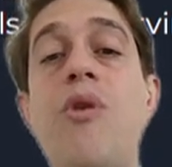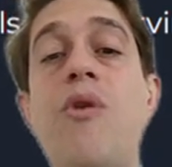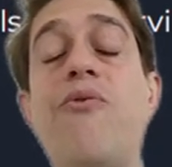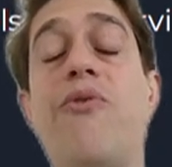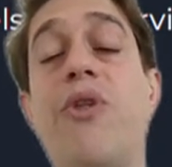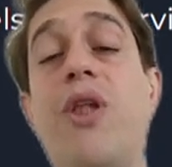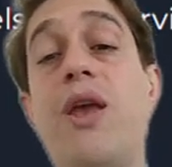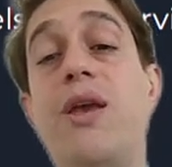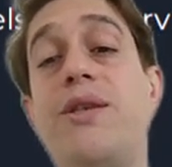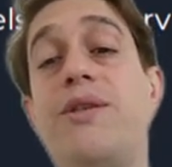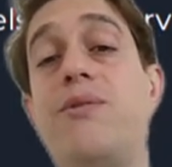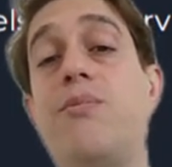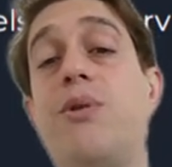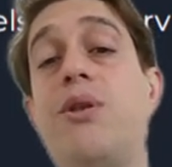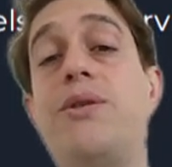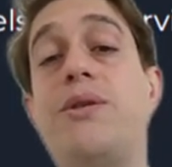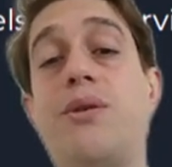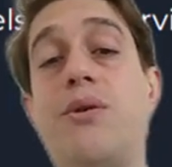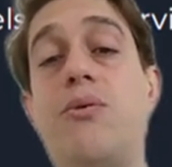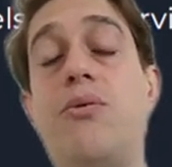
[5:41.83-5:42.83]

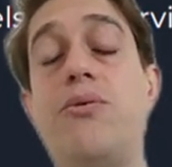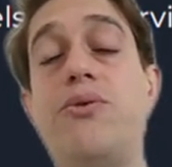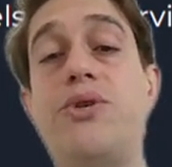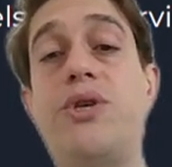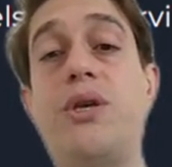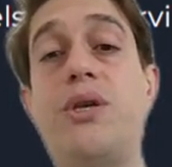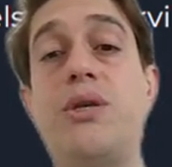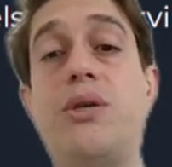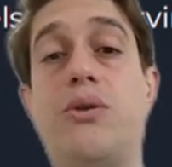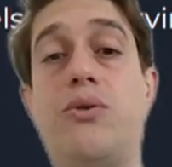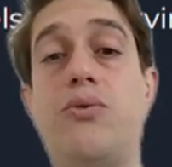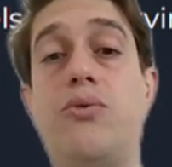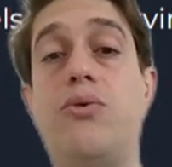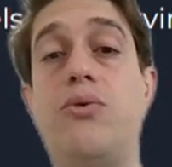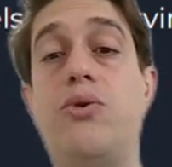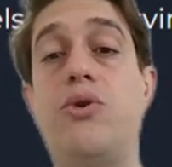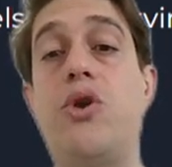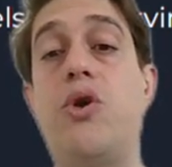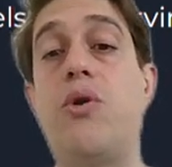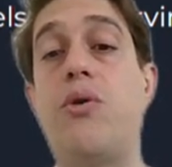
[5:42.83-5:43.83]
flexible solutions
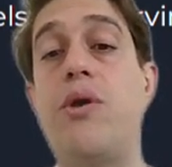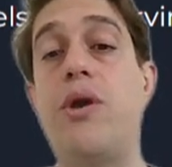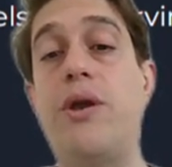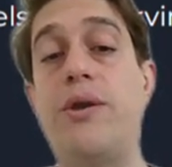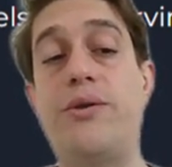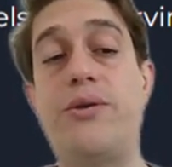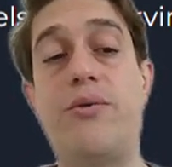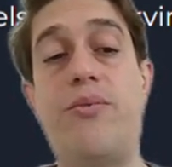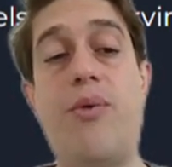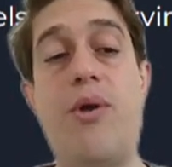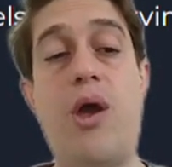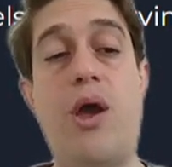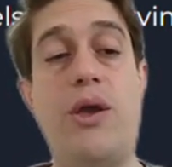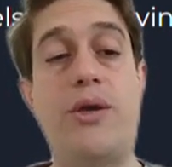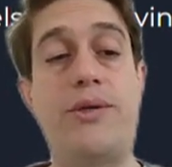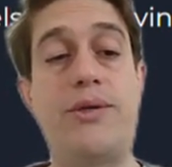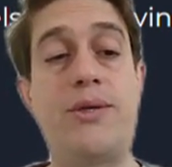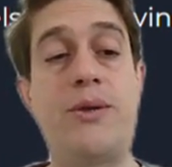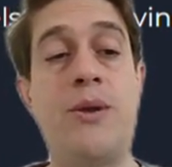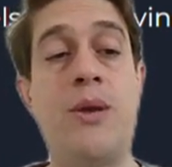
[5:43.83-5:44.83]
to your
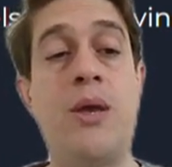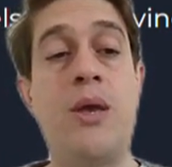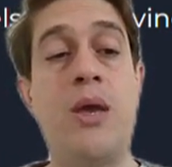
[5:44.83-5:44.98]
enterprise.